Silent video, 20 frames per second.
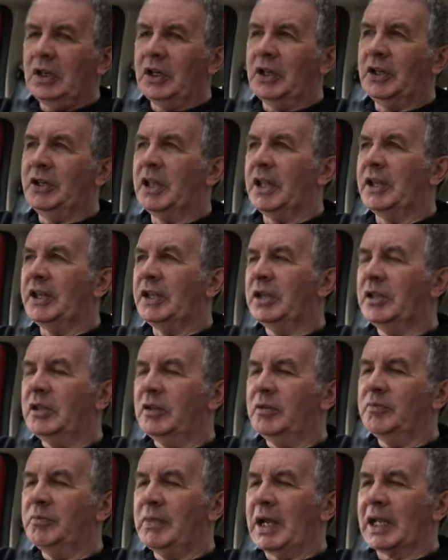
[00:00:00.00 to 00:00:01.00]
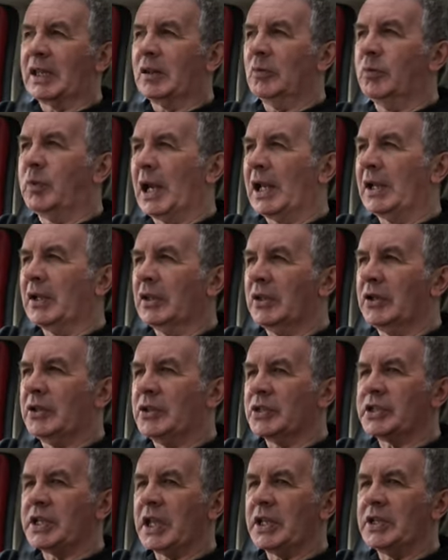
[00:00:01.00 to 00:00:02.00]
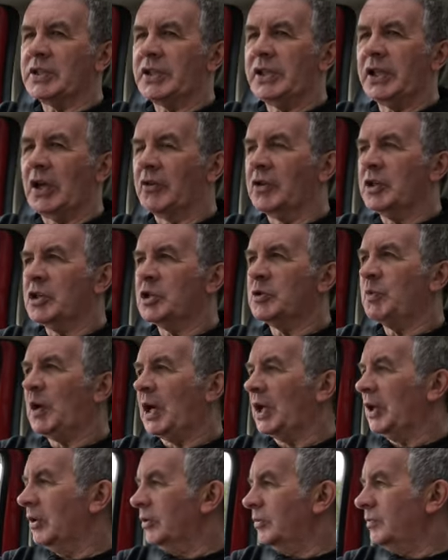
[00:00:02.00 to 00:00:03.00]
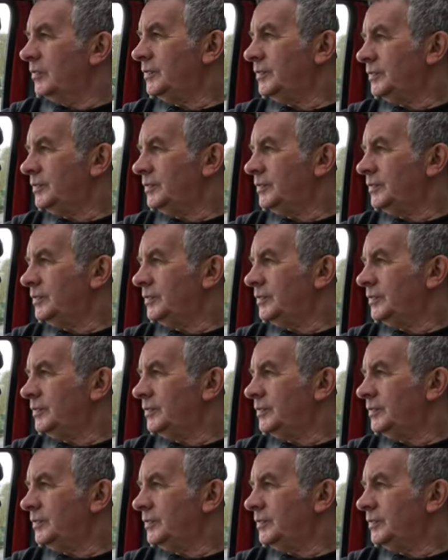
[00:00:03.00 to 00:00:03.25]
and then the metal panel in the centre, the orange panel,